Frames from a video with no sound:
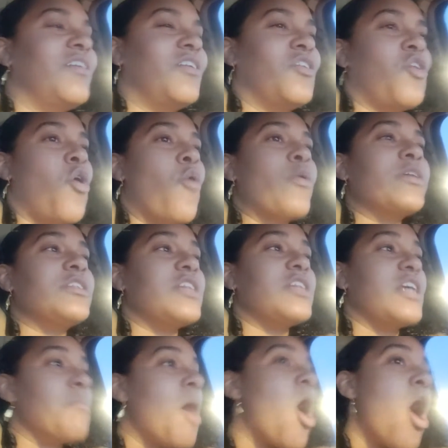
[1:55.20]
going to
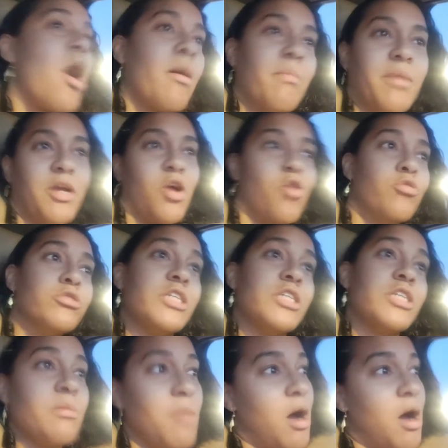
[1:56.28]
your mom and going to
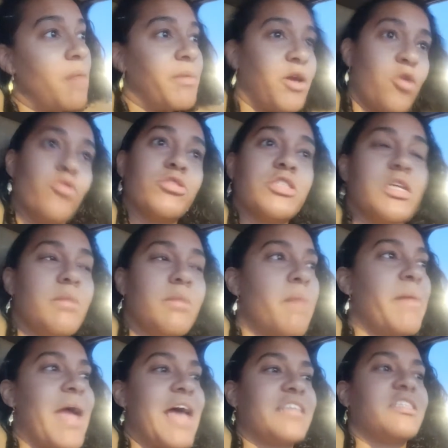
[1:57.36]
your mom and going to your mom
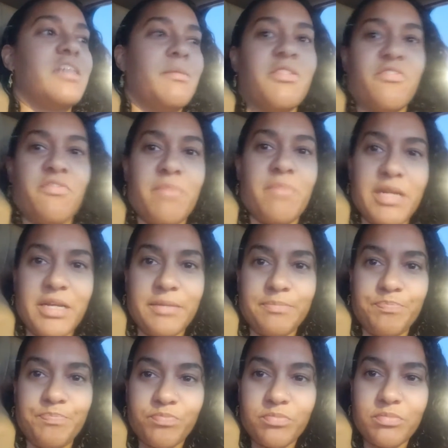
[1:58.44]
and asking your mother for money.
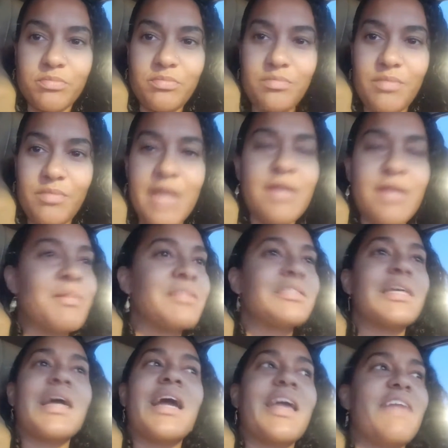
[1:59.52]
And your mother's
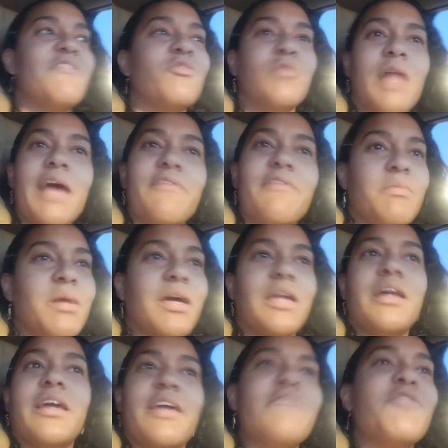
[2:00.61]
like, I gave you life. I'm not going
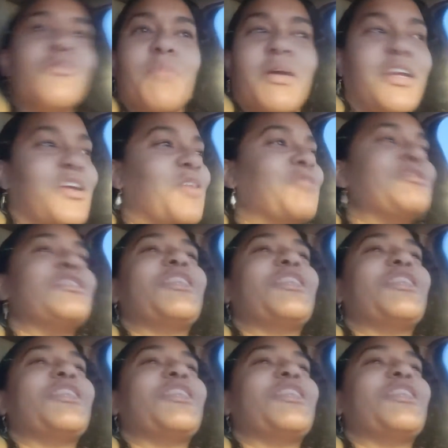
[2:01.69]
to give you money. Go